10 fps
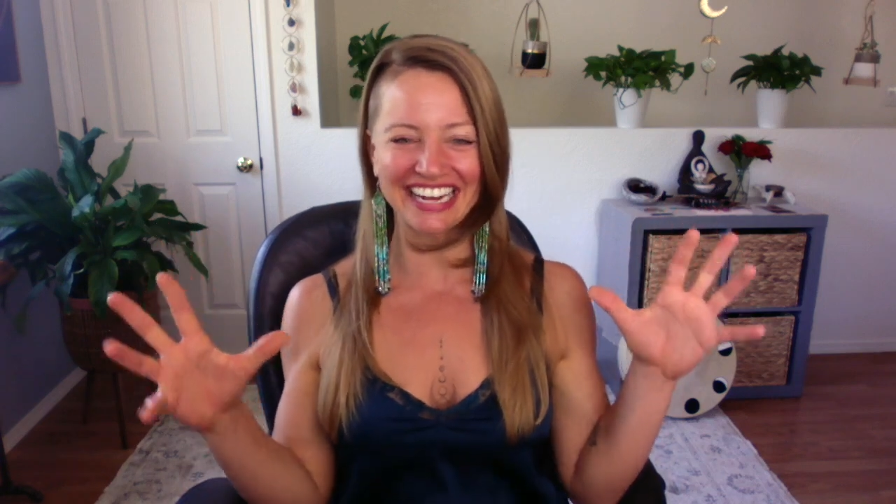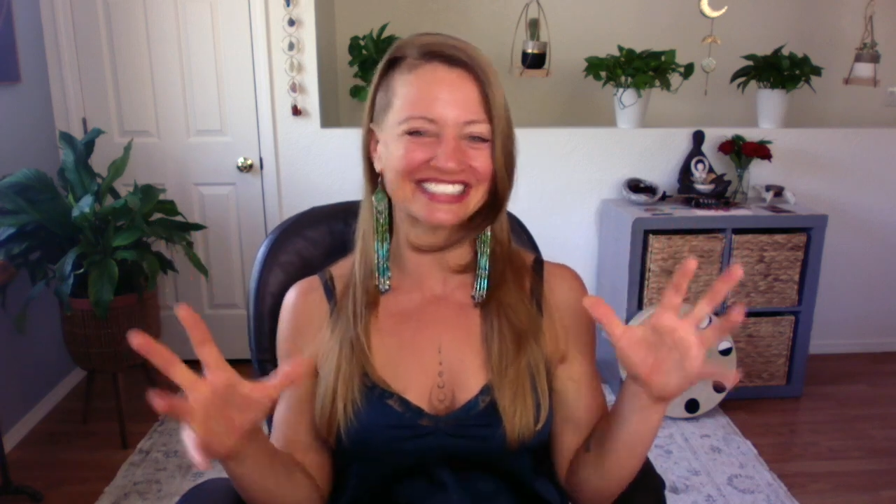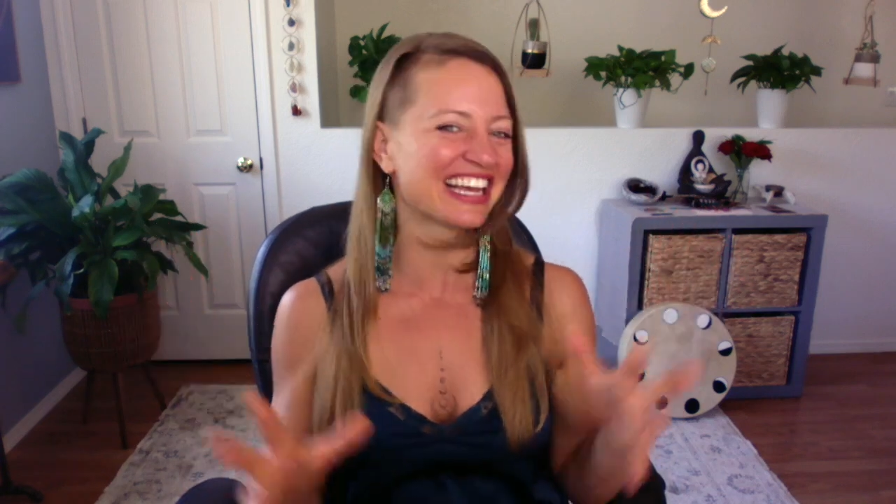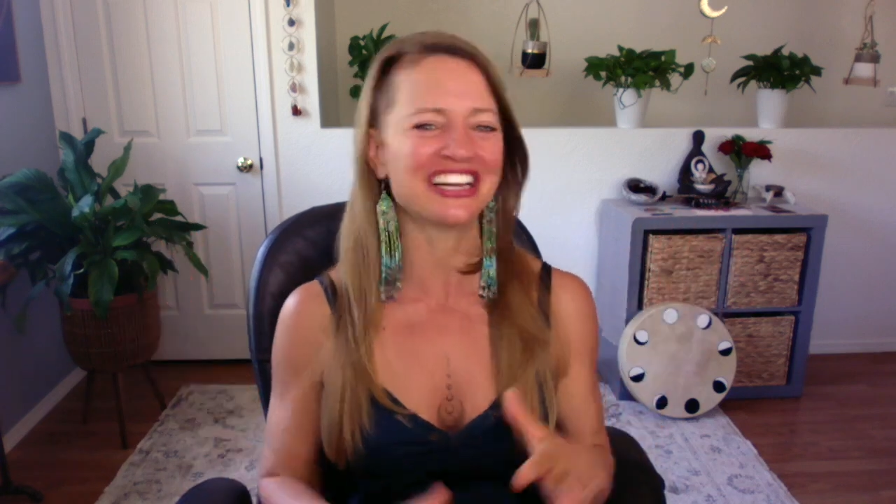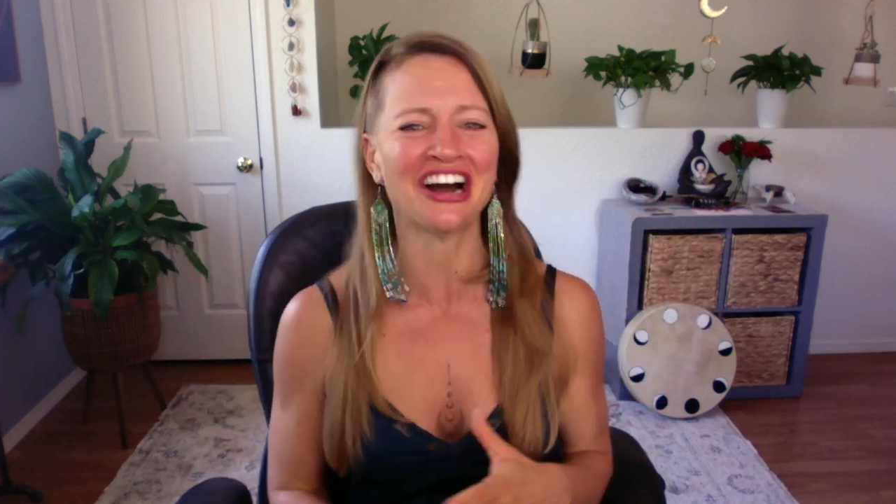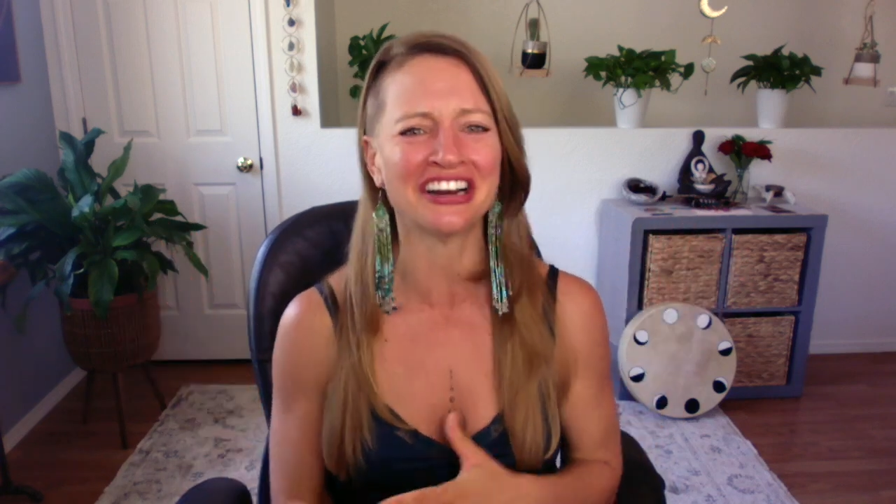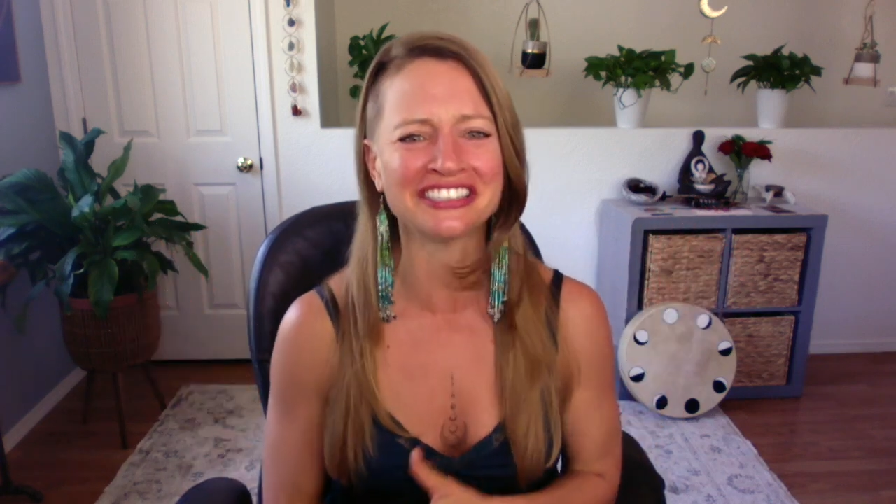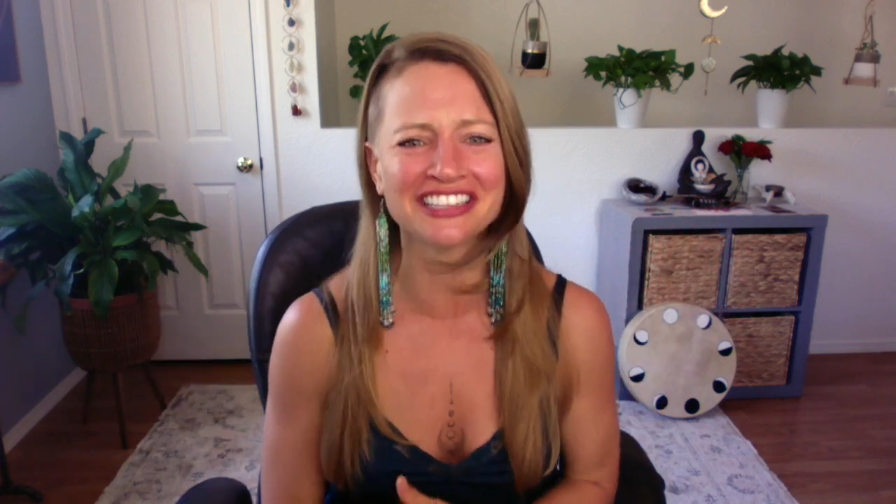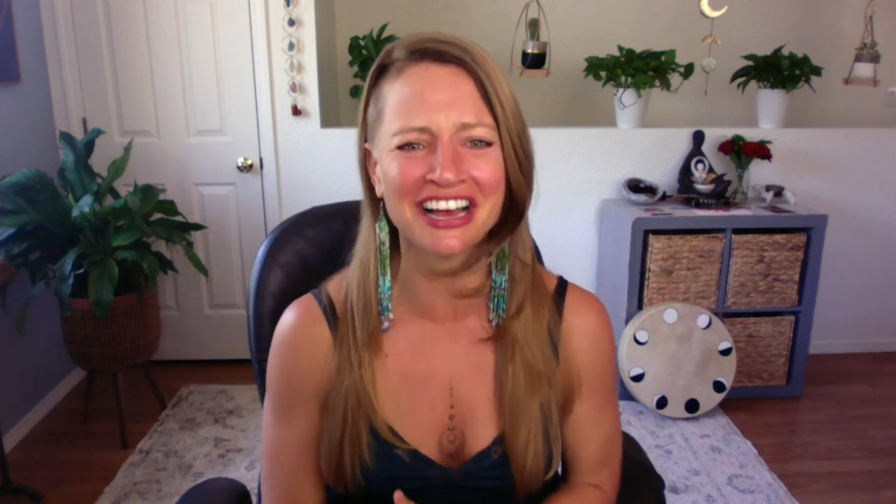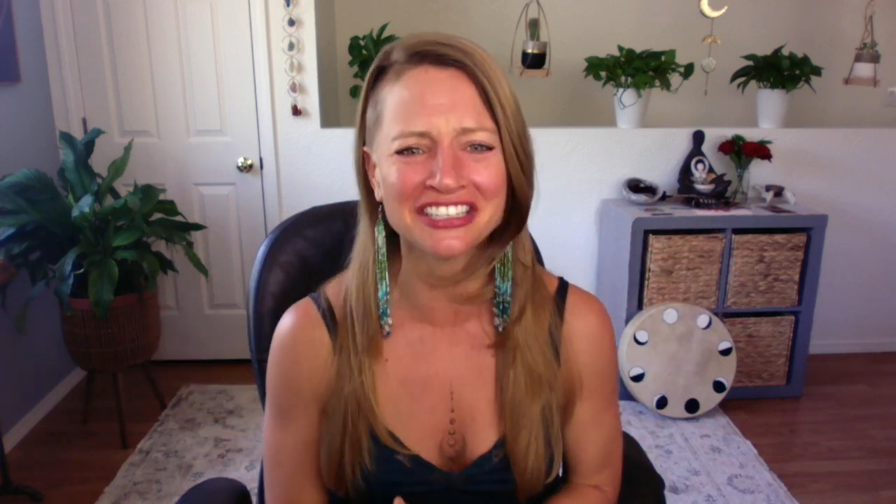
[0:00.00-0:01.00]
It's like,
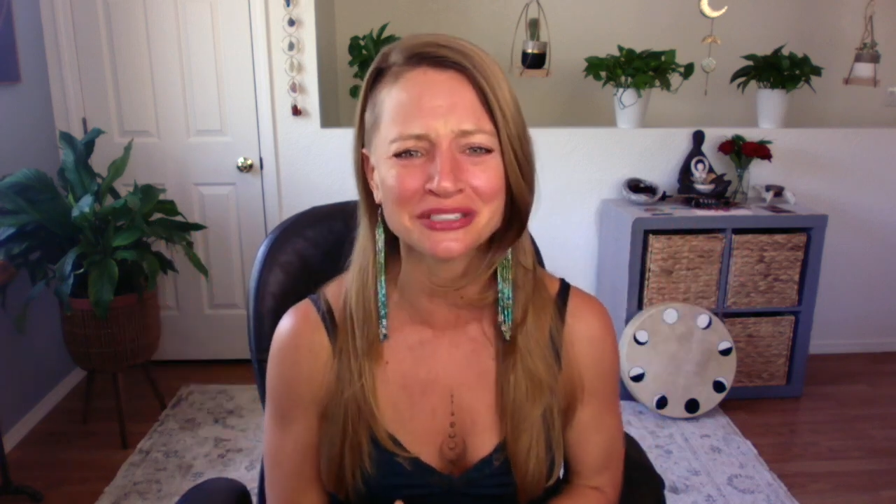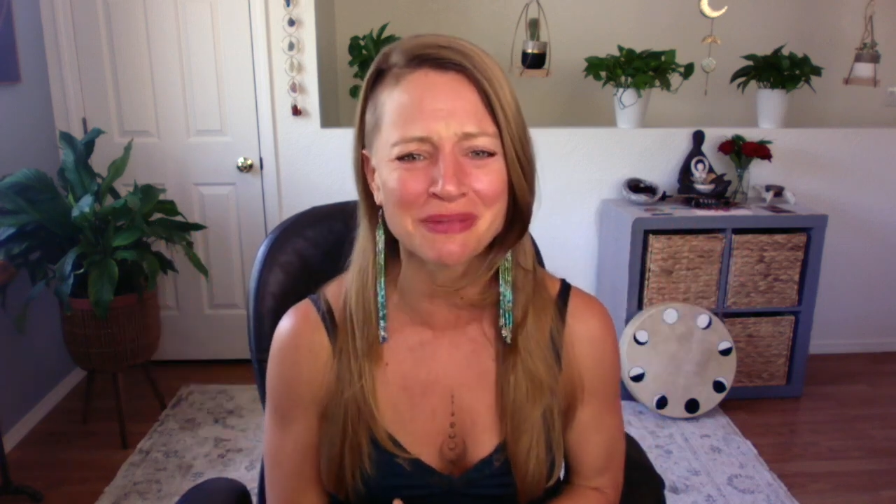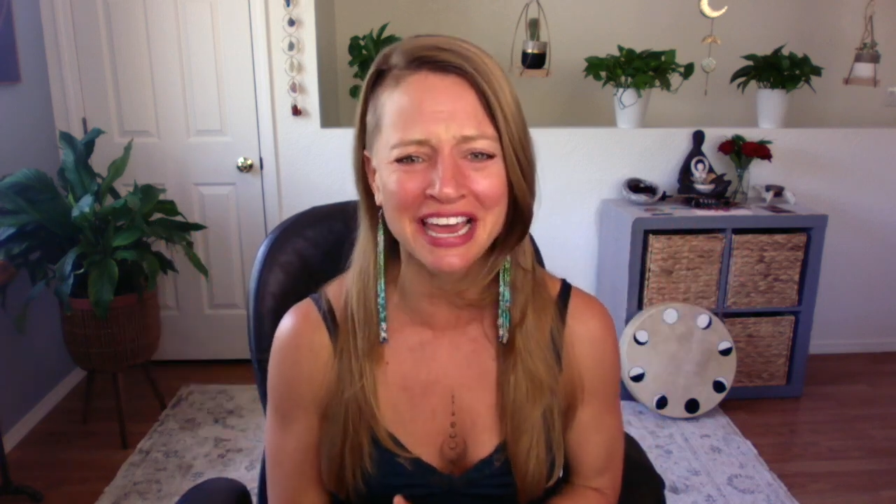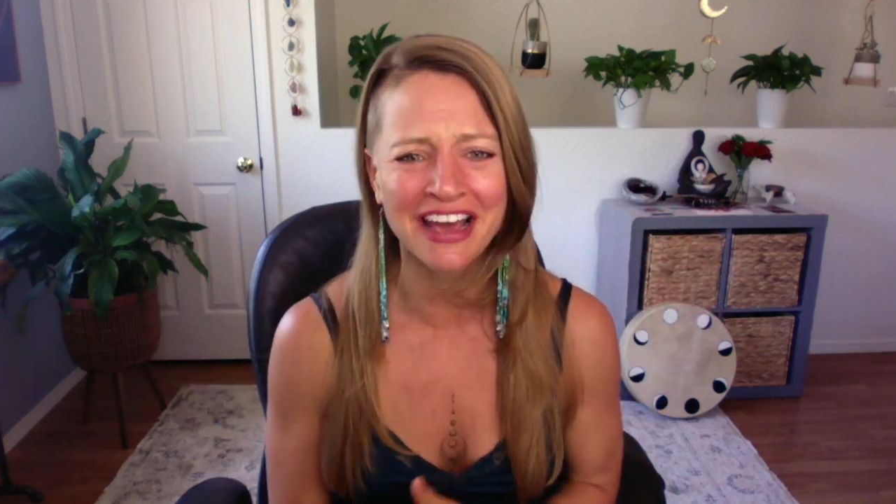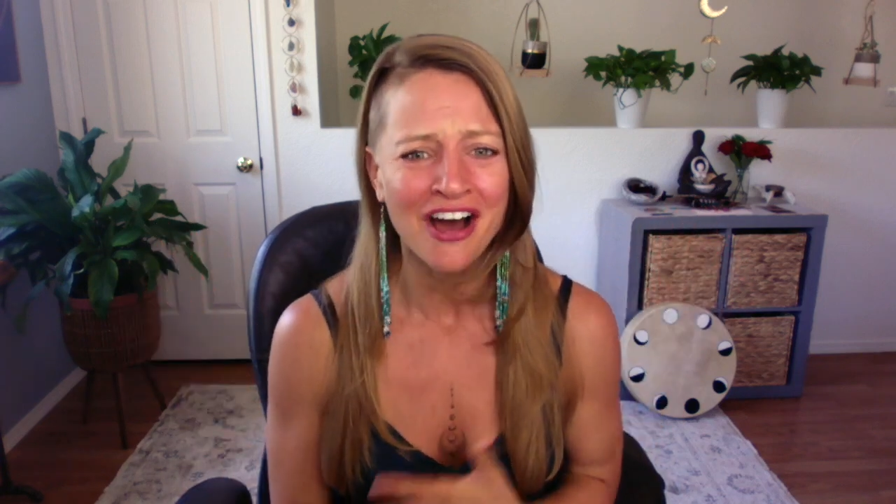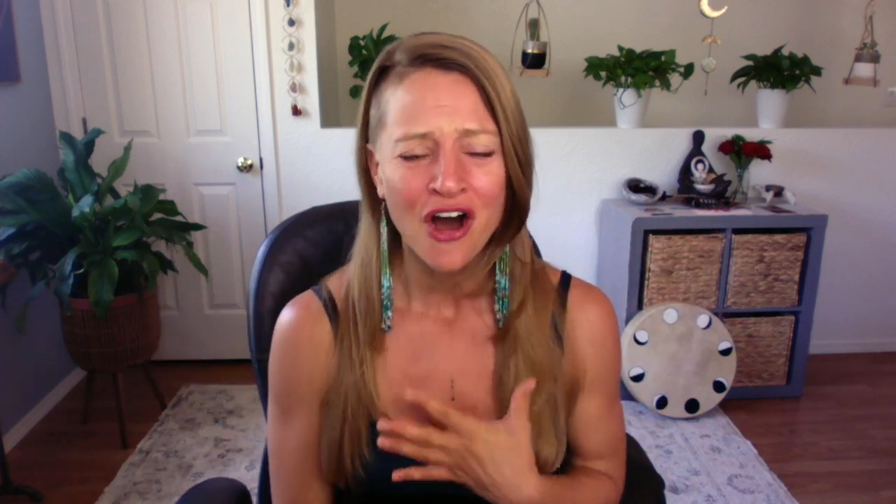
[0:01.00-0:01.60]
Goddess Lakshmi,